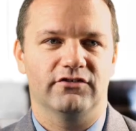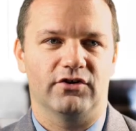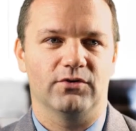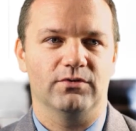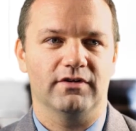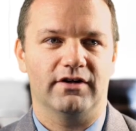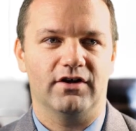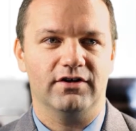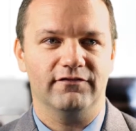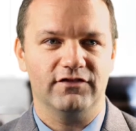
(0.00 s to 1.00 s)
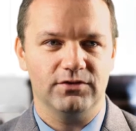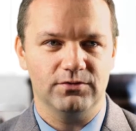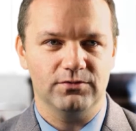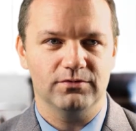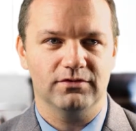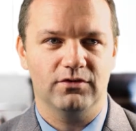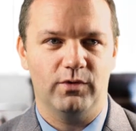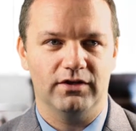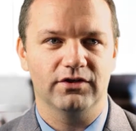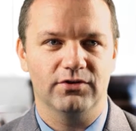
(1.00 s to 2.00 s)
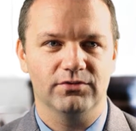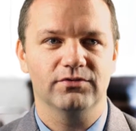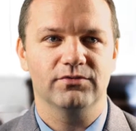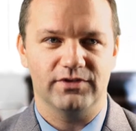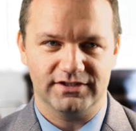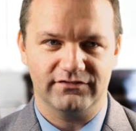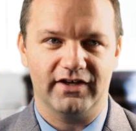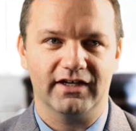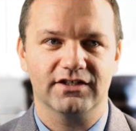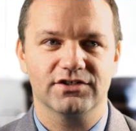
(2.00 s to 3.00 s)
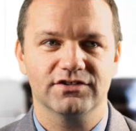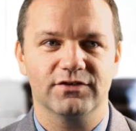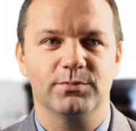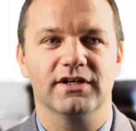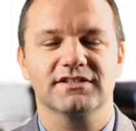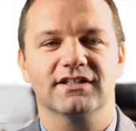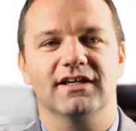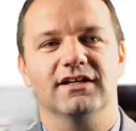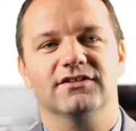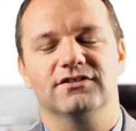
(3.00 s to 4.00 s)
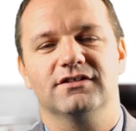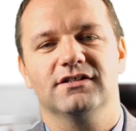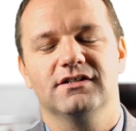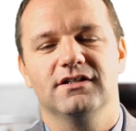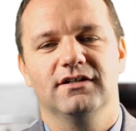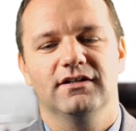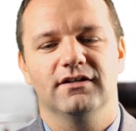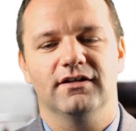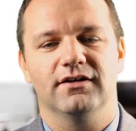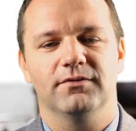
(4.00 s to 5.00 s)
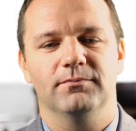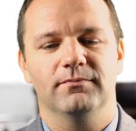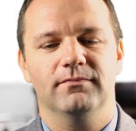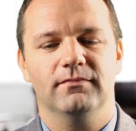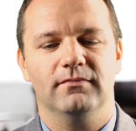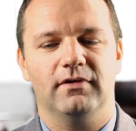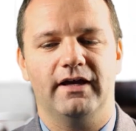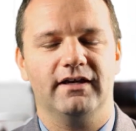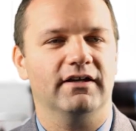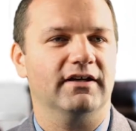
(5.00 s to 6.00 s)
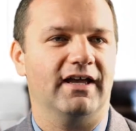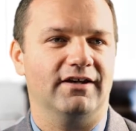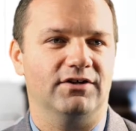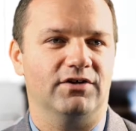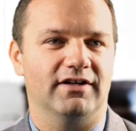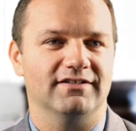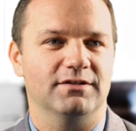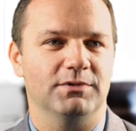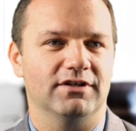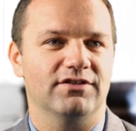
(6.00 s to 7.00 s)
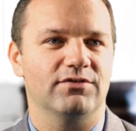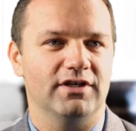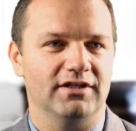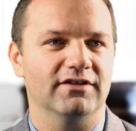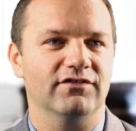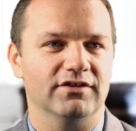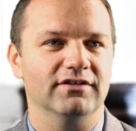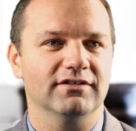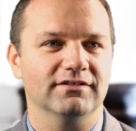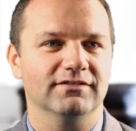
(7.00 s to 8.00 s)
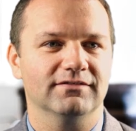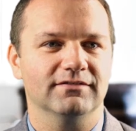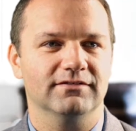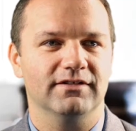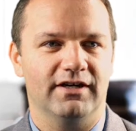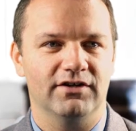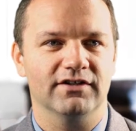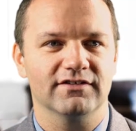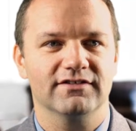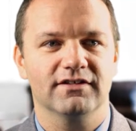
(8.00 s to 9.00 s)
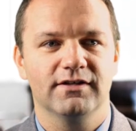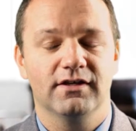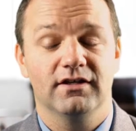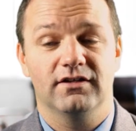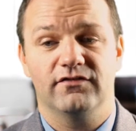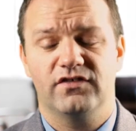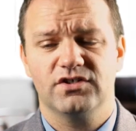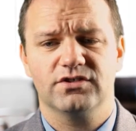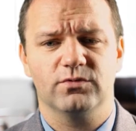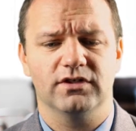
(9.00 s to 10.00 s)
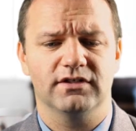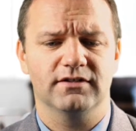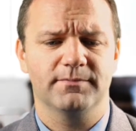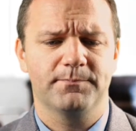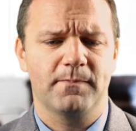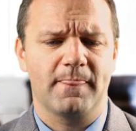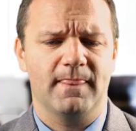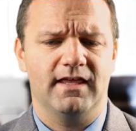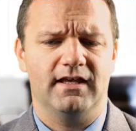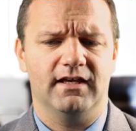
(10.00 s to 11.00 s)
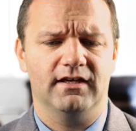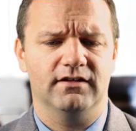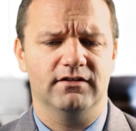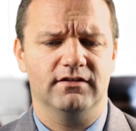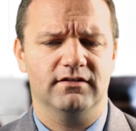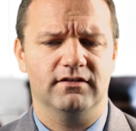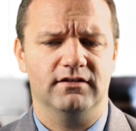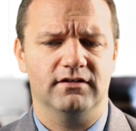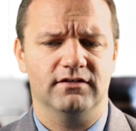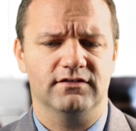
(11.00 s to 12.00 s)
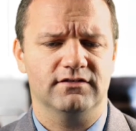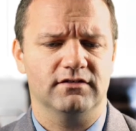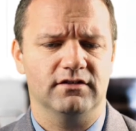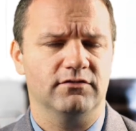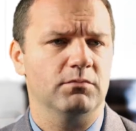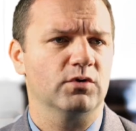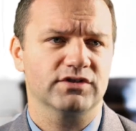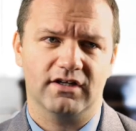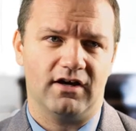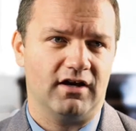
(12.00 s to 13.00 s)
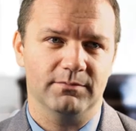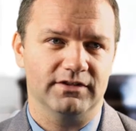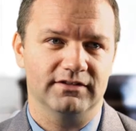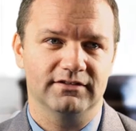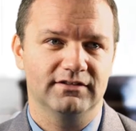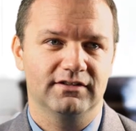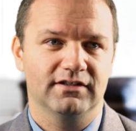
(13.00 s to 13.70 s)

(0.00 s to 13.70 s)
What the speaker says: So there are a few well-known risk factors for breast cancer. I kind of categorize them into 3 different areas. The first one, and is most common,